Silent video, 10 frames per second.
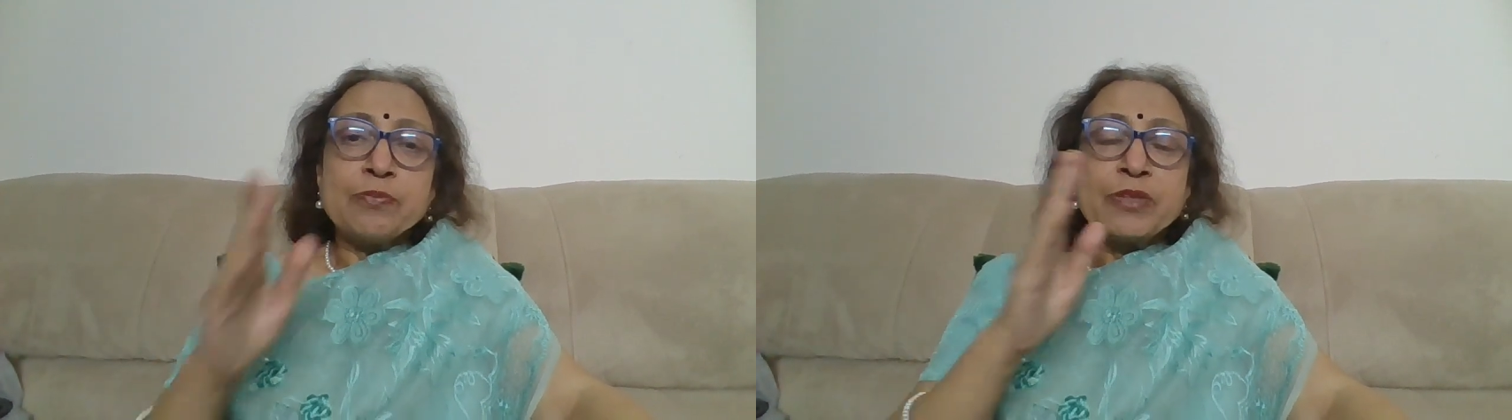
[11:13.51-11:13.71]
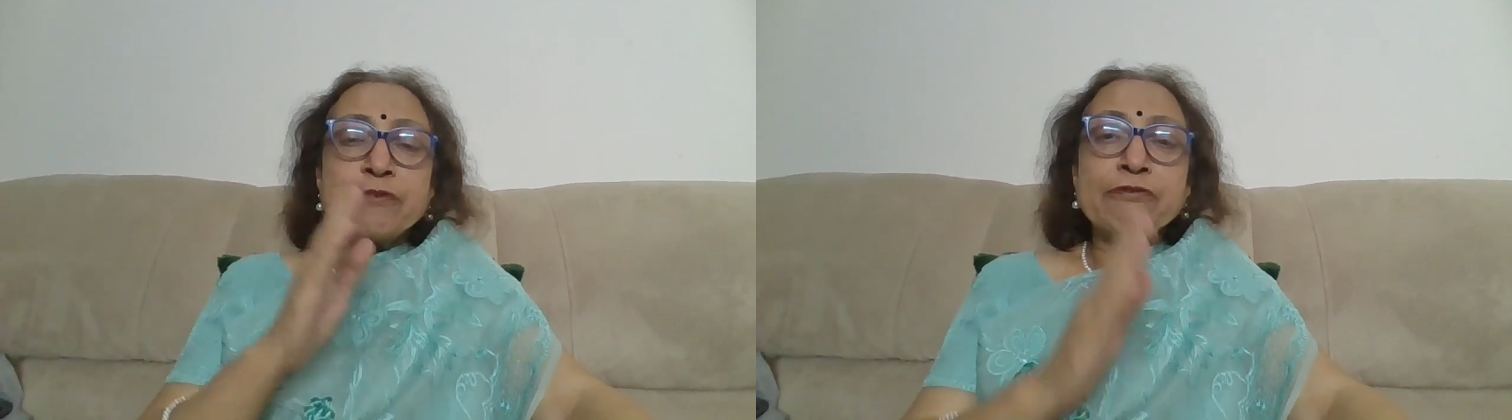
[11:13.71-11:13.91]

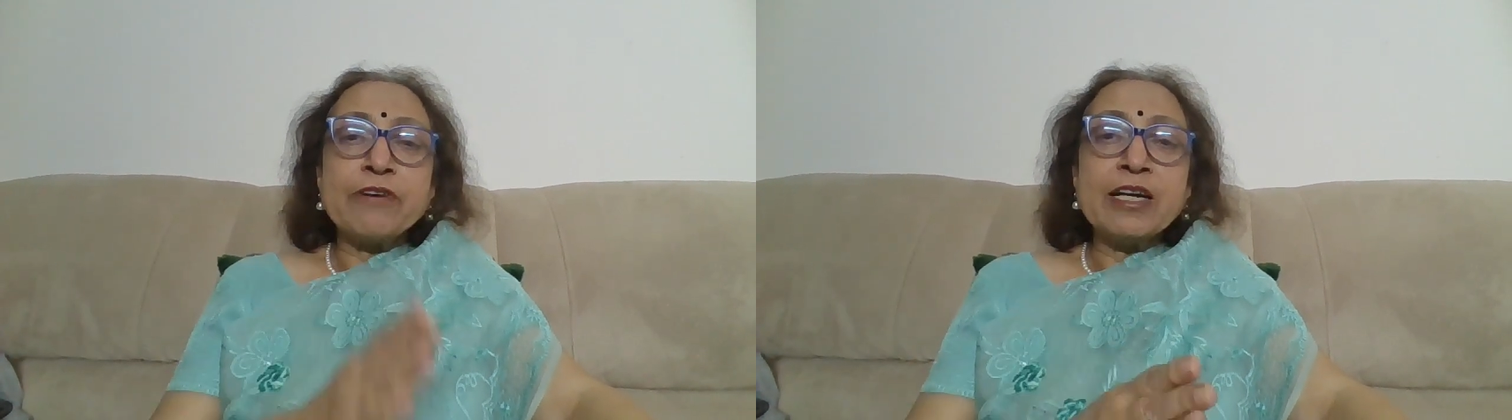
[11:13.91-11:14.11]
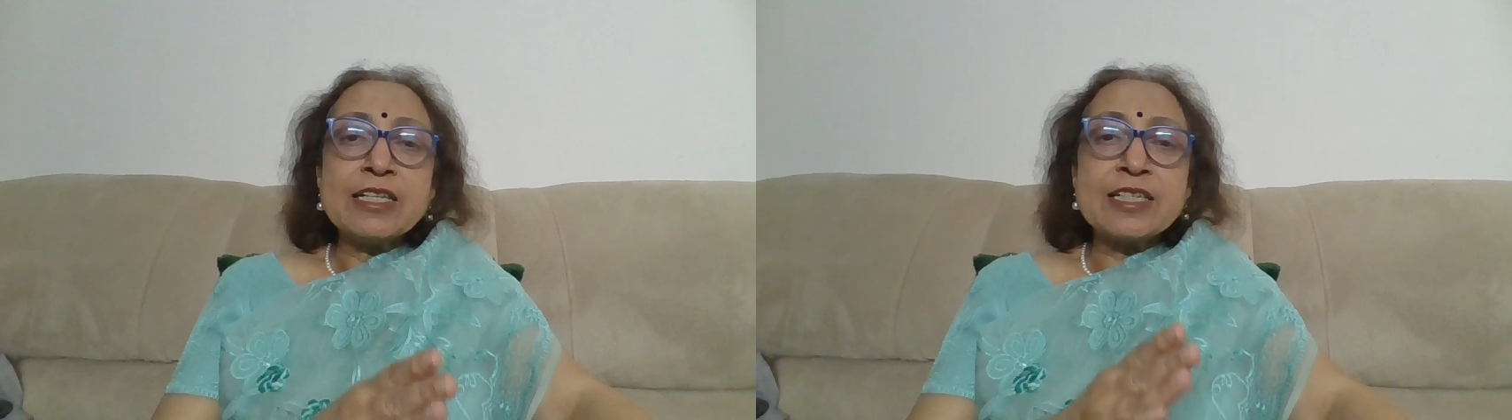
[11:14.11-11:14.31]
the
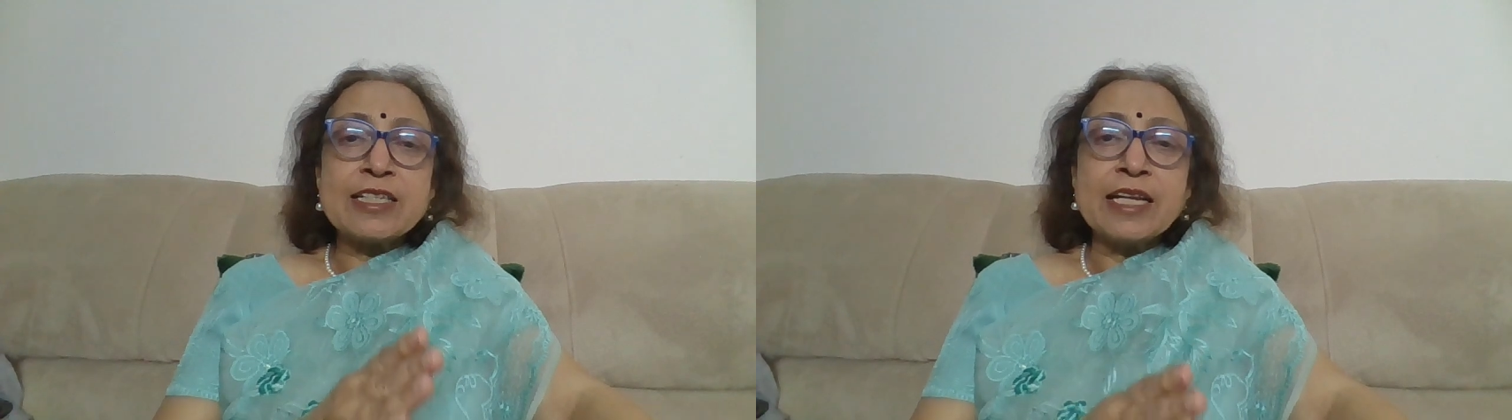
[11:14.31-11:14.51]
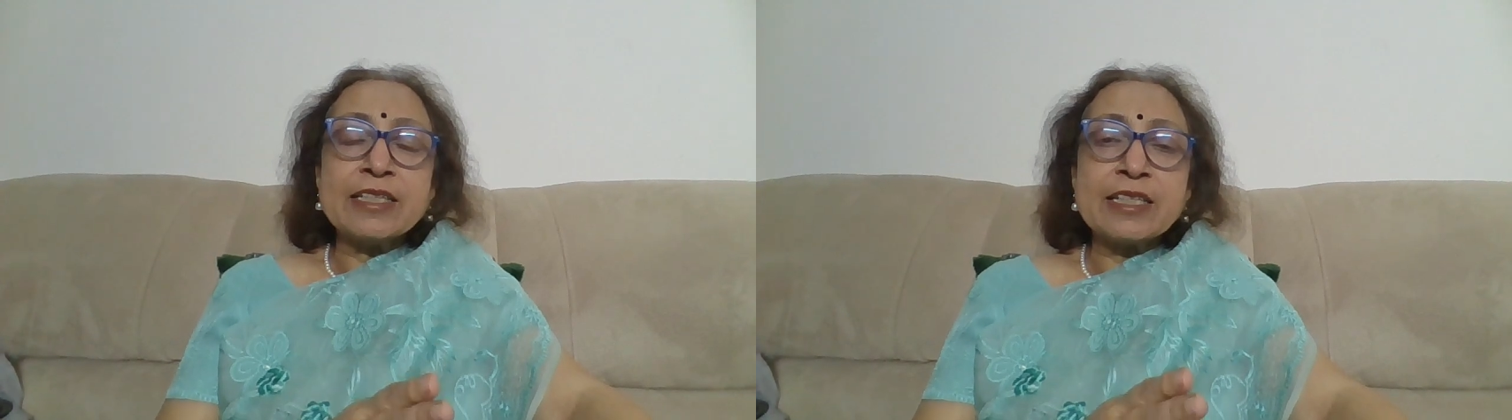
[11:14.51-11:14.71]
first
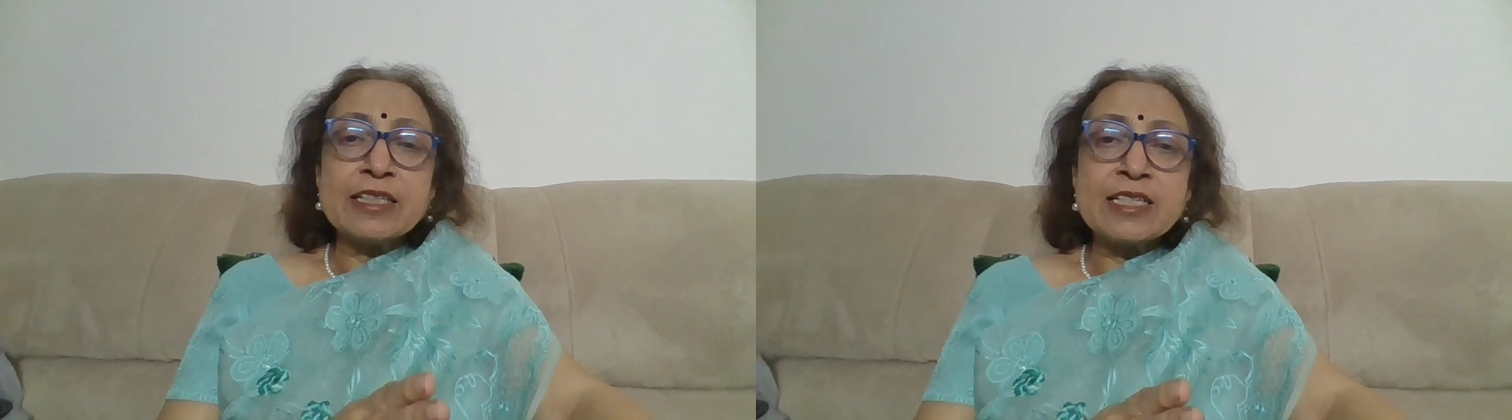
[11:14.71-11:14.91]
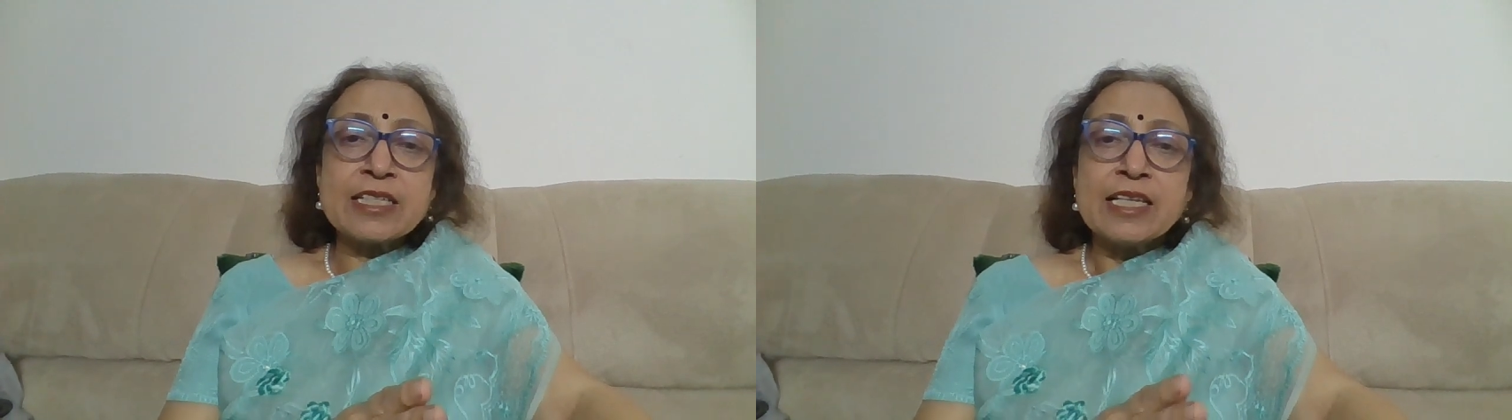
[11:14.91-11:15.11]

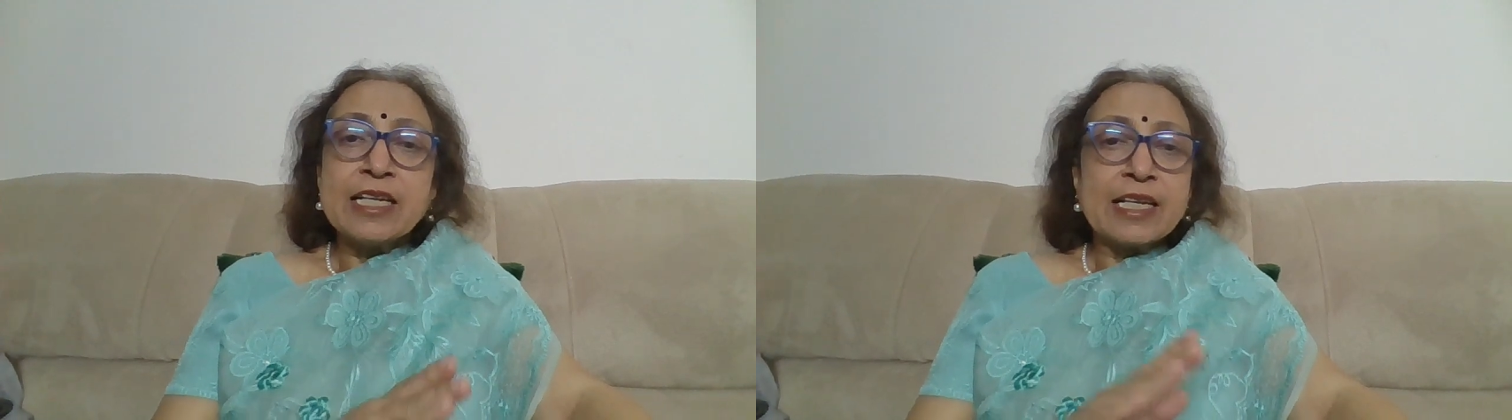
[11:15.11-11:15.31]
sentence